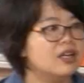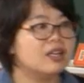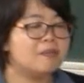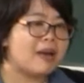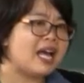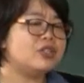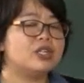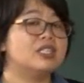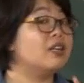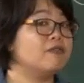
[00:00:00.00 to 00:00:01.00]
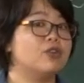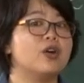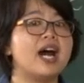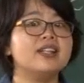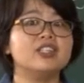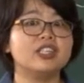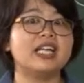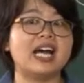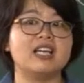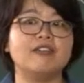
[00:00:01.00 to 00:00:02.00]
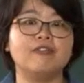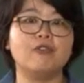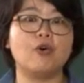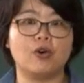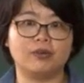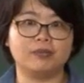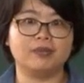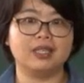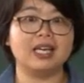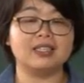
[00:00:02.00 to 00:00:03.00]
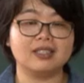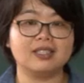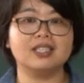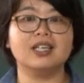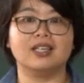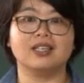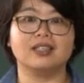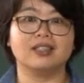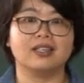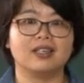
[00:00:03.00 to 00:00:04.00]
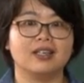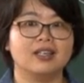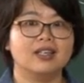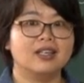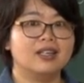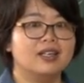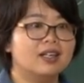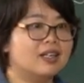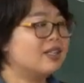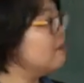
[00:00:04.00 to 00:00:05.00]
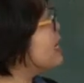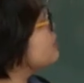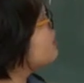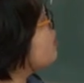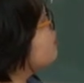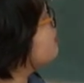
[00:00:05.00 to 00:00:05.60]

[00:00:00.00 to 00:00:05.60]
Imagine if your underlying form is s. Imagine all